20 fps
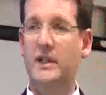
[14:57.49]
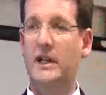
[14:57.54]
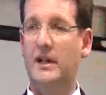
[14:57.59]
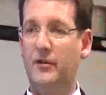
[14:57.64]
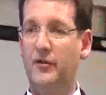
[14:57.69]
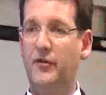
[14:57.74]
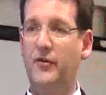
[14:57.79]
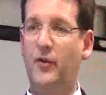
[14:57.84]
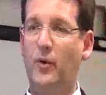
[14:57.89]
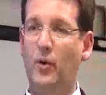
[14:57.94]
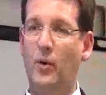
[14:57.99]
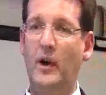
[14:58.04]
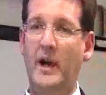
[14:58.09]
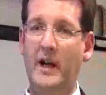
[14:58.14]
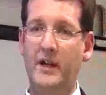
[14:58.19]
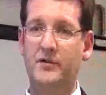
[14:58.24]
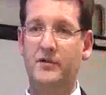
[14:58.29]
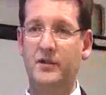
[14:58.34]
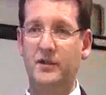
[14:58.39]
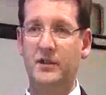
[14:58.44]
you get
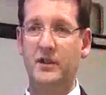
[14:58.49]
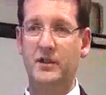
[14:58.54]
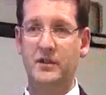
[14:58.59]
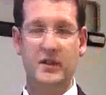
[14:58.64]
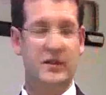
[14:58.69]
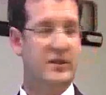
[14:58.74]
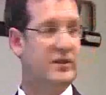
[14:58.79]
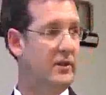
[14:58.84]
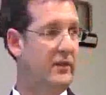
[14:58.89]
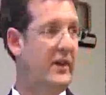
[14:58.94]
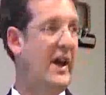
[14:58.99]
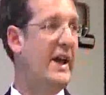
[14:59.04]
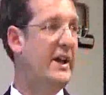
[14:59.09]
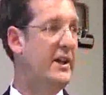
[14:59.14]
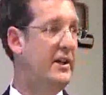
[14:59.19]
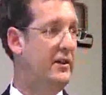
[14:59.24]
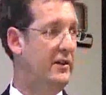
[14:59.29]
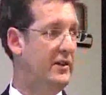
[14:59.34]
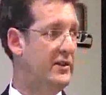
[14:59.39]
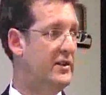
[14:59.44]
4 extra digits of
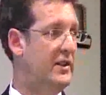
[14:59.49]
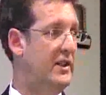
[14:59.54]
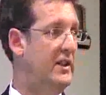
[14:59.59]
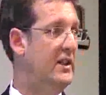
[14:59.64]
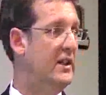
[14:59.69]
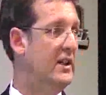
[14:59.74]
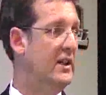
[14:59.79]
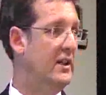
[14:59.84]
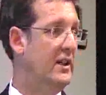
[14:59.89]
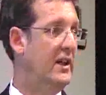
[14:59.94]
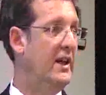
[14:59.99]
accuracy